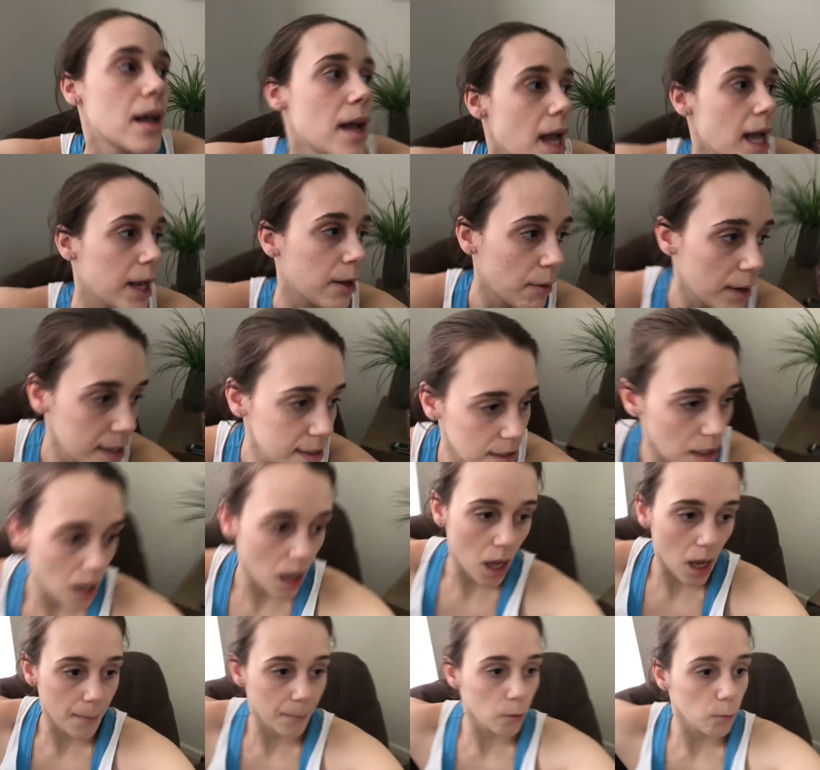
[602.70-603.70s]
Anyways,
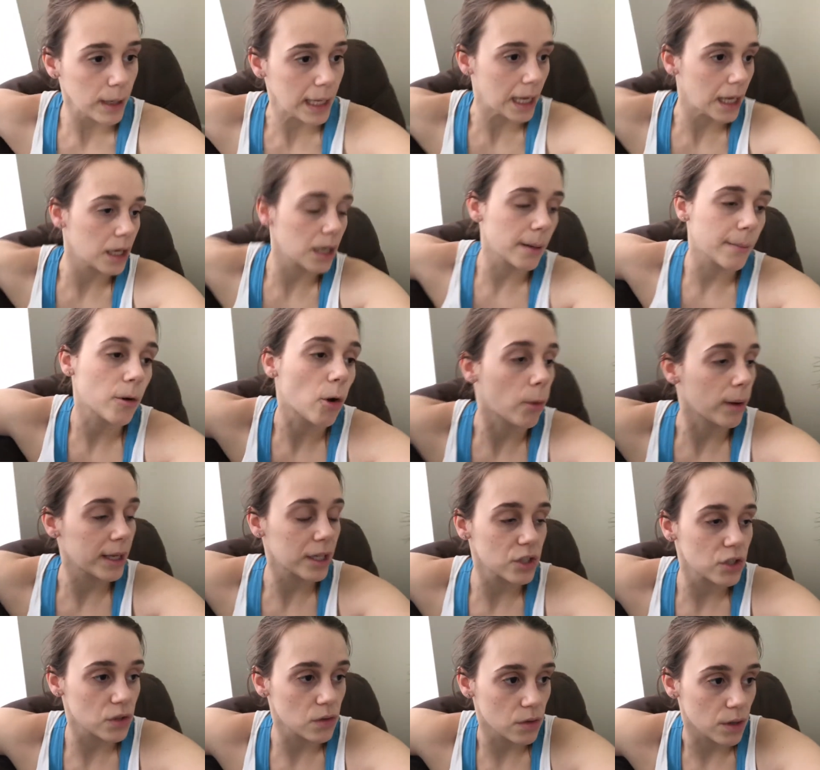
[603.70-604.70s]
um, we ended up
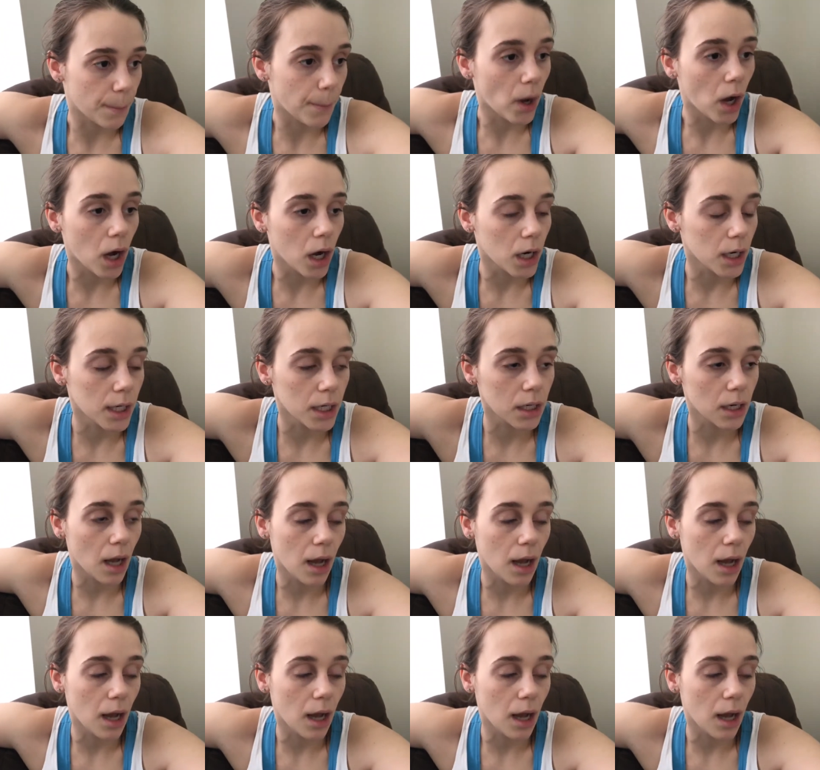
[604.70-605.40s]
going to the park.